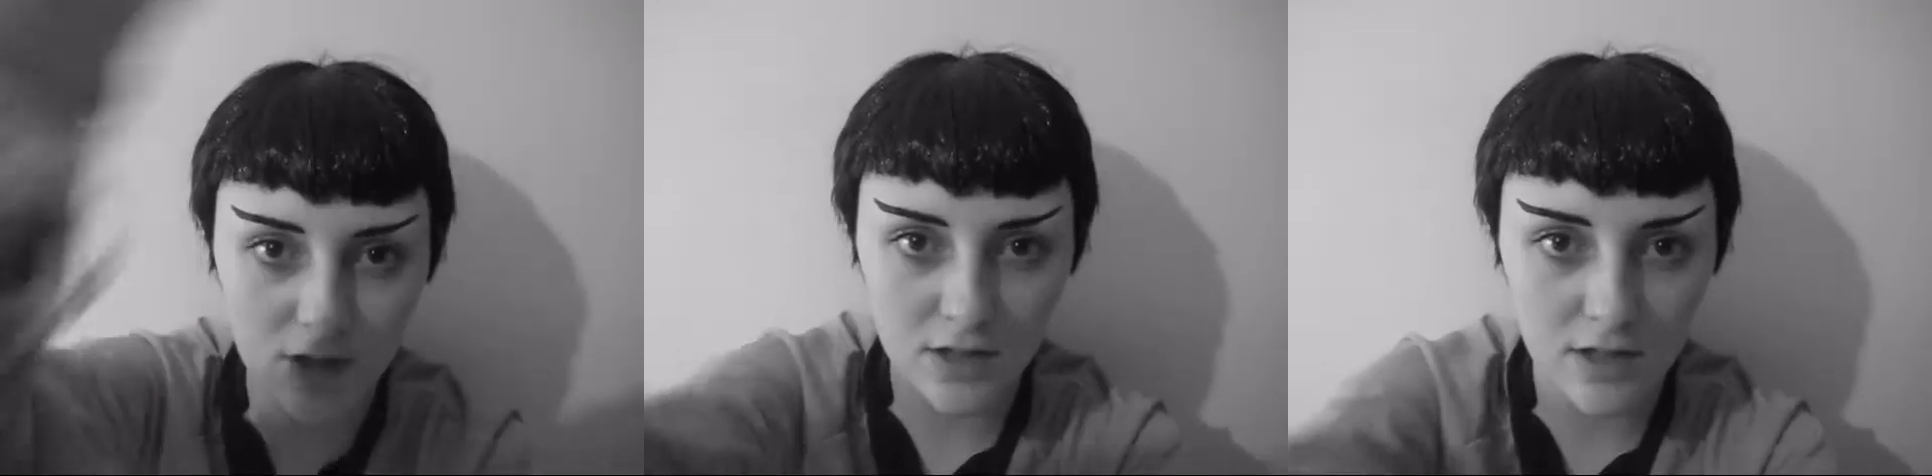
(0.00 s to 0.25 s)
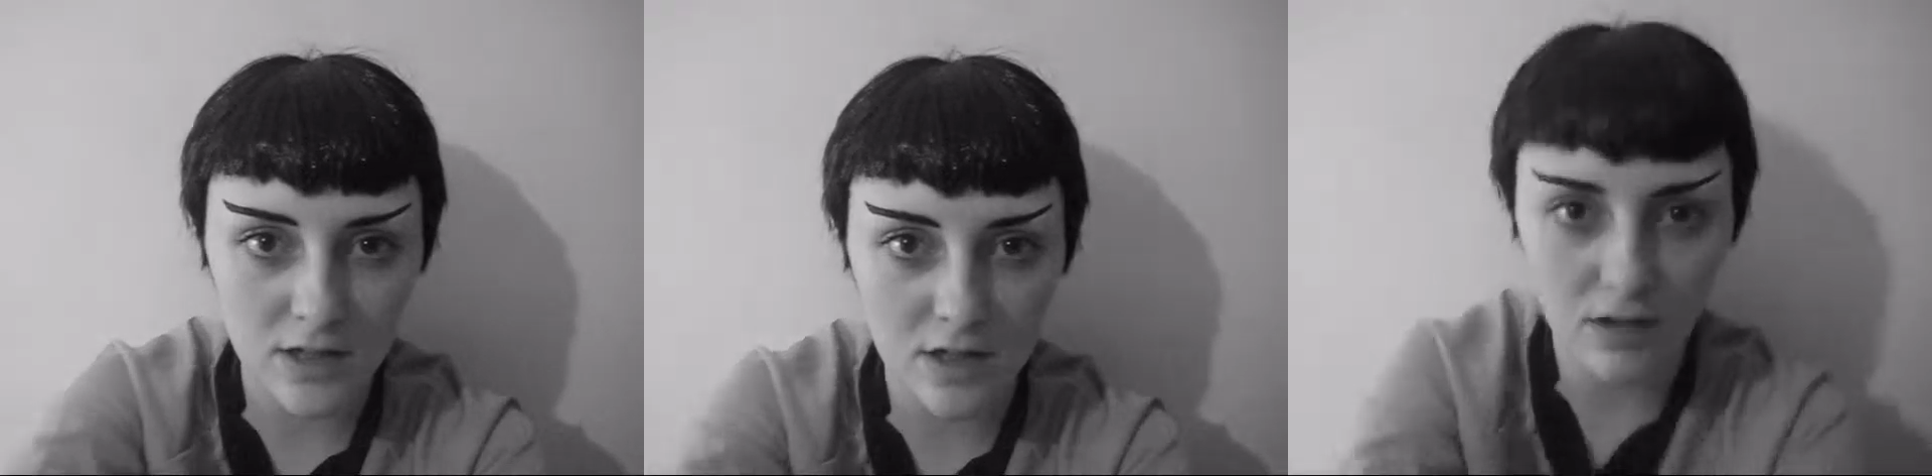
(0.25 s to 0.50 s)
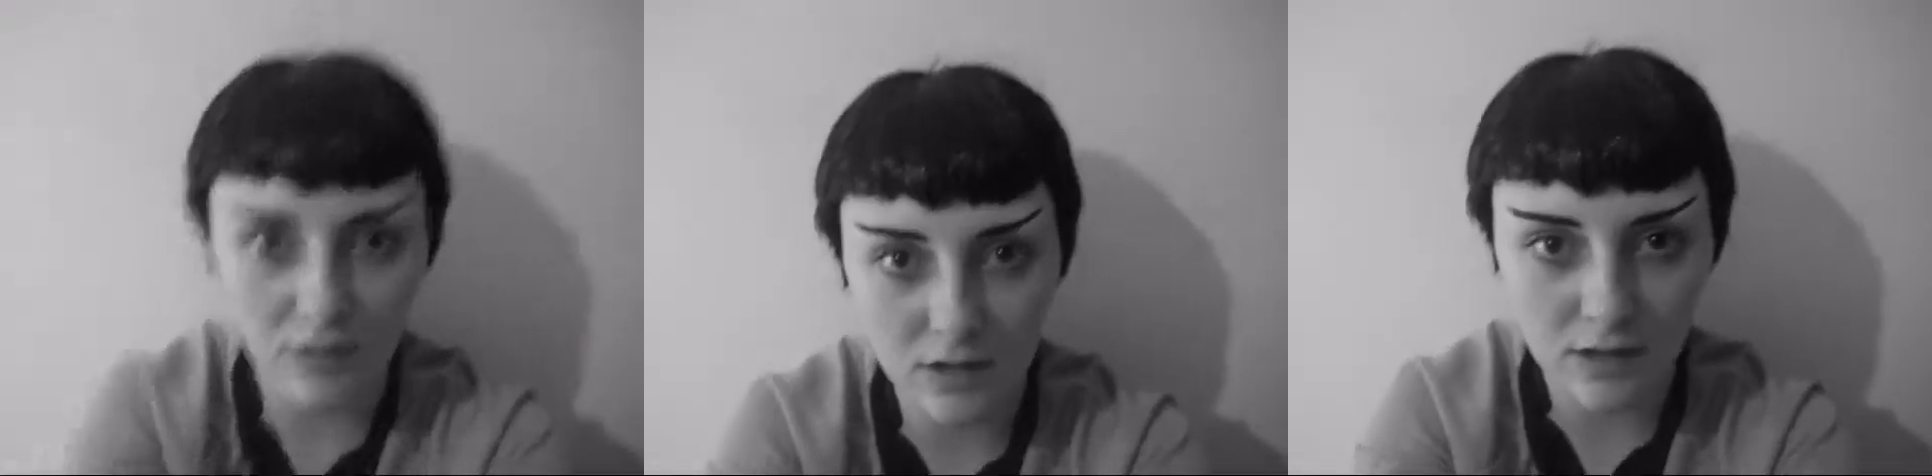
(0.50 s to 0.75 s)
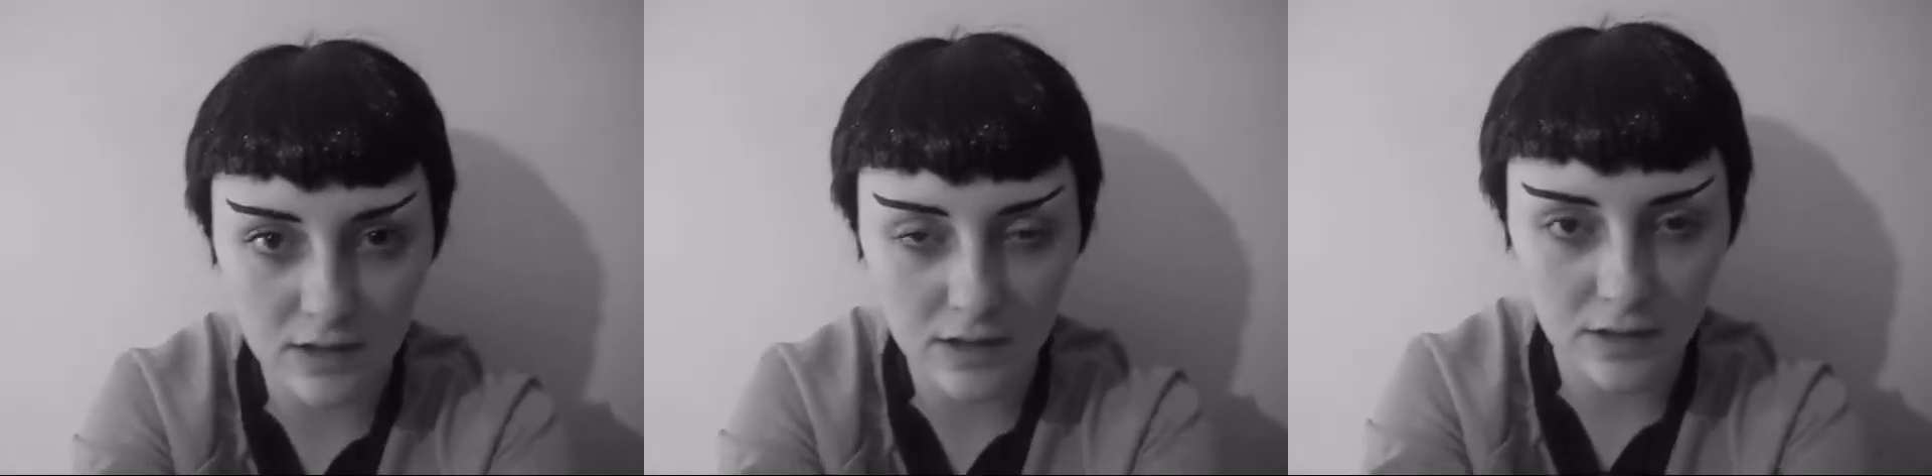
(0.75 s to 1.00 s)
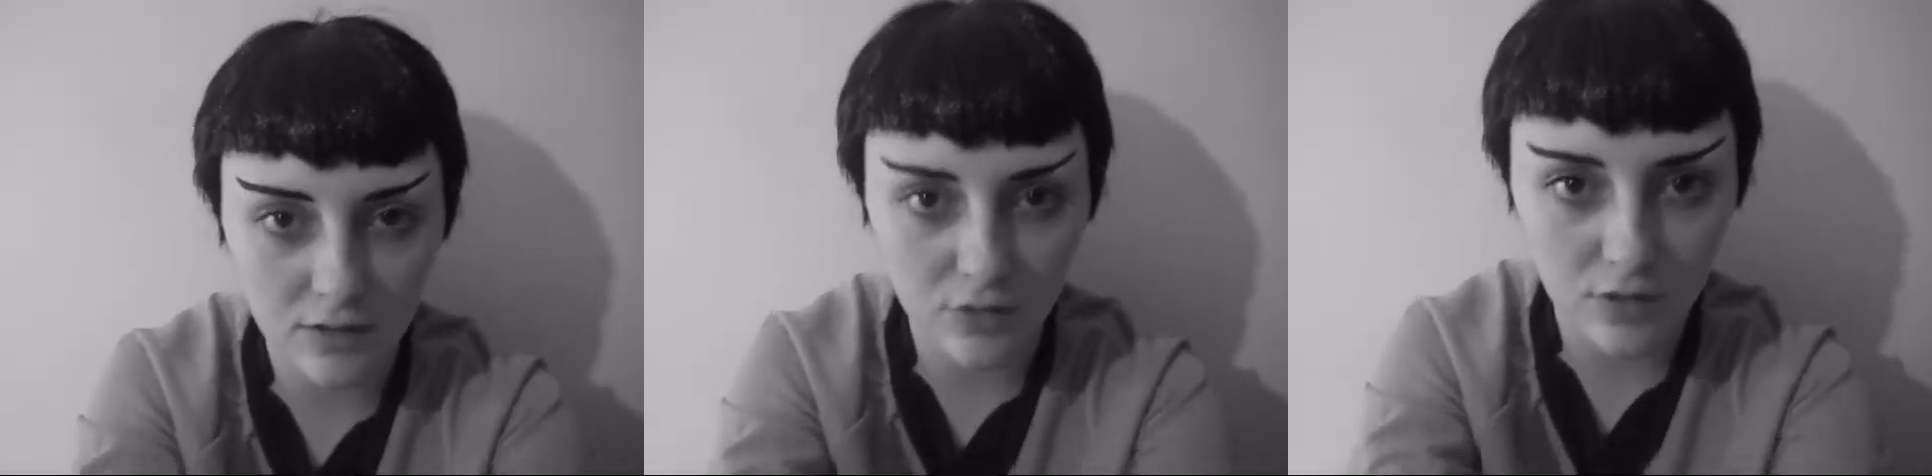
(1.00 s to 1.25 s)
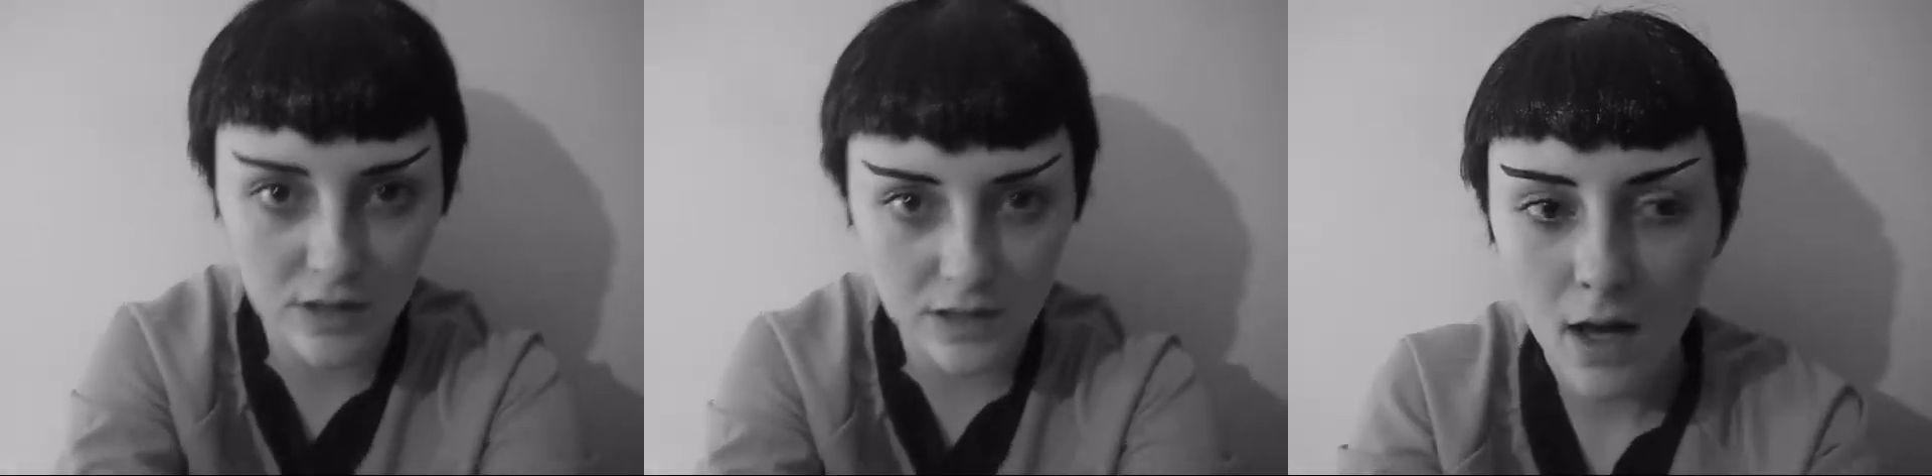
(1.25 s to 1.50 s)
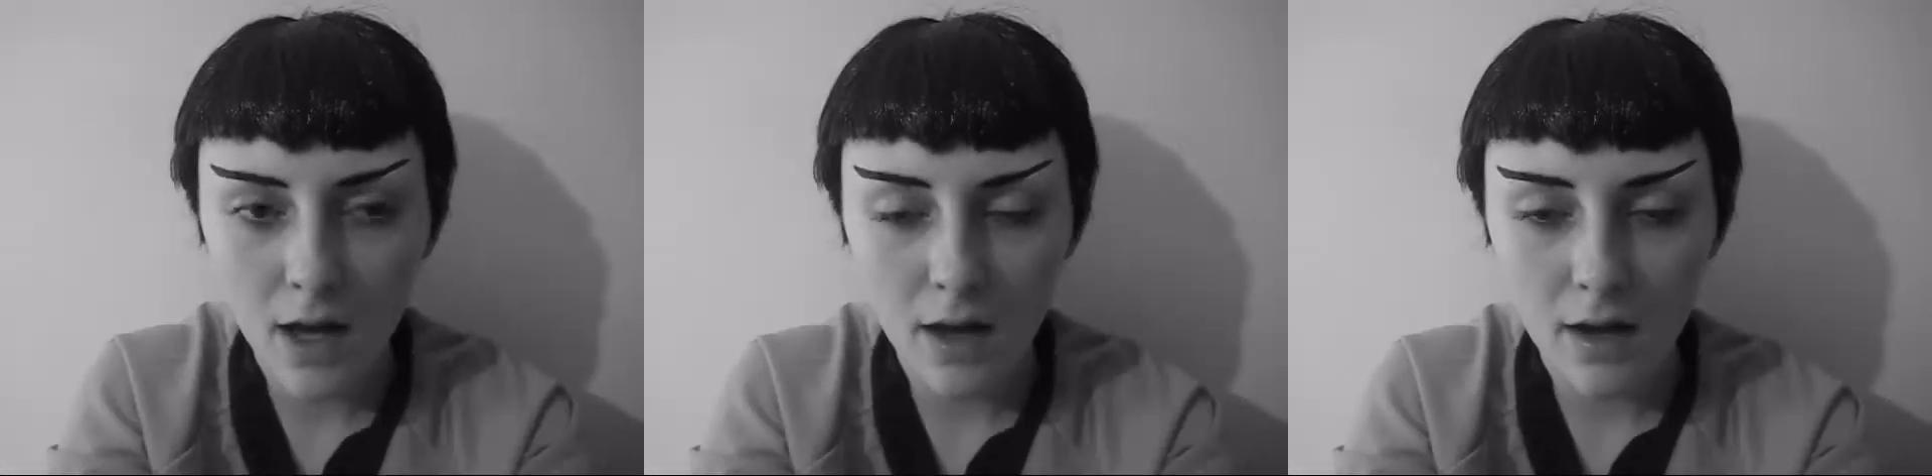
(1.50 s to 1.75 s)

actually neon green.